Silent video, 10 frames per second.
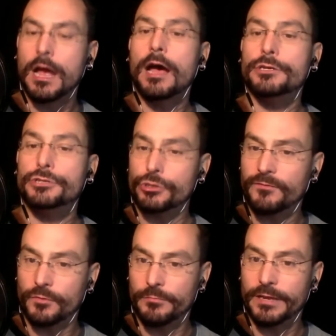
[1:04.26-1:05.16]

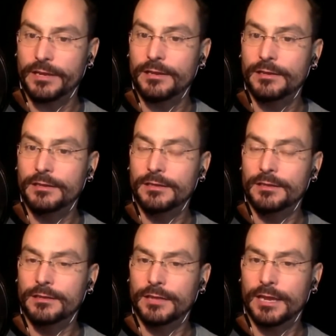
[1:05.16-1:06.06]
conjured for me.
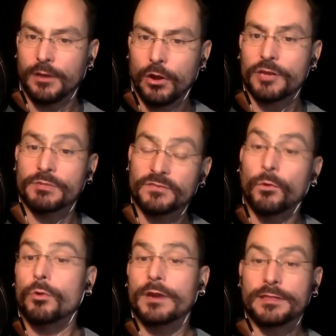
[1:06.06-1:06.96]
Like, arguments
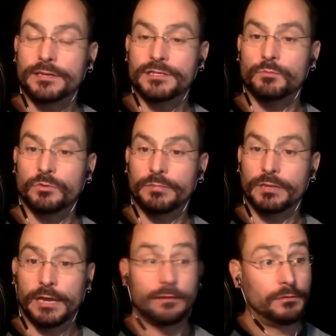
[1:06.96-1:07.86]
for atheism would
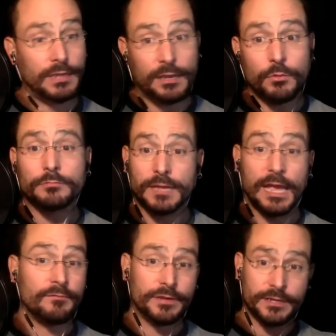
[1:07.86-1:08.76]
be like, okay, well,
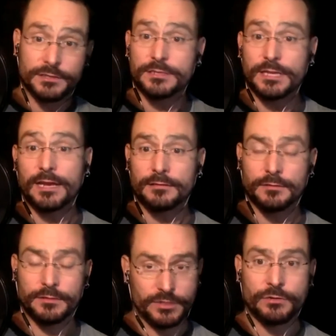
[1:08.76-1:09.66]
evidence that
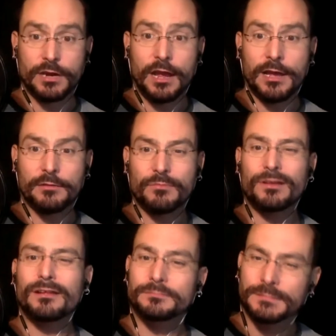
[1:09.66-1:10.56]
there is no God.
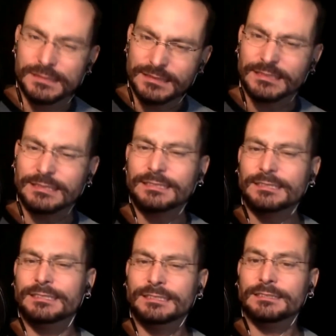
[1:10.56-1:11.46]
Well,
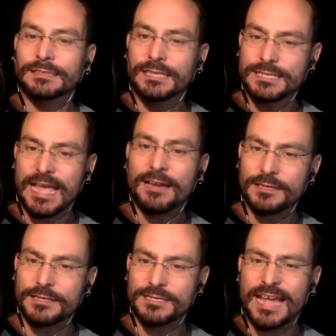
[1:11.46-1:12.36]
is that
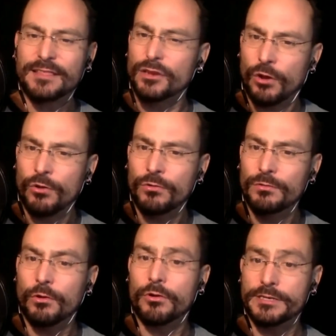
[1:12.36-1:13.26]
the goal,
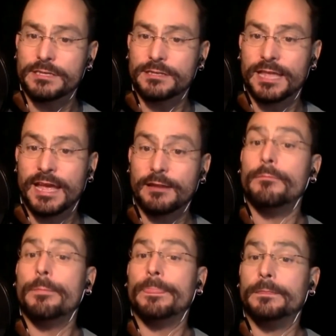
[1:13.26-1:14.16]
or is it that
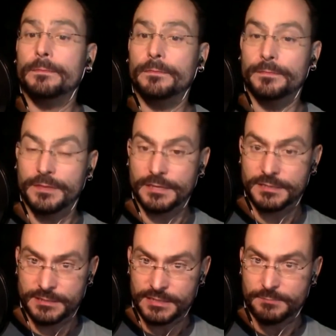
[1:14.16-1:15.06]

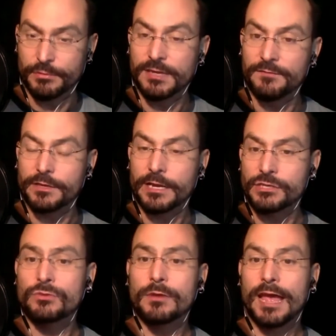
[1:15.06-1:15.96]
this belief that I
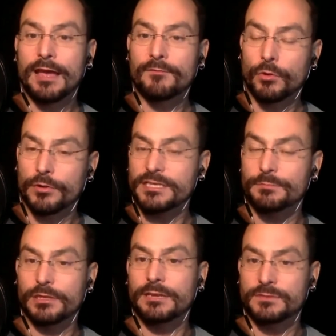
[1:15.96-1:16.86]
do have, or these
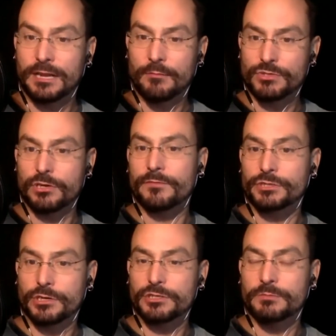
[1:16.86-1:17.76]
beliefs that I'm reserving
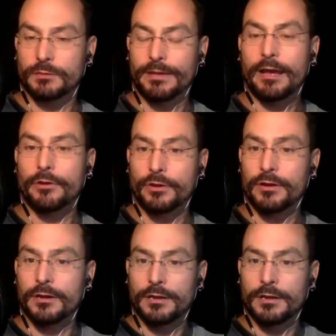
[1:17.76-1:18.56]
judgment about, or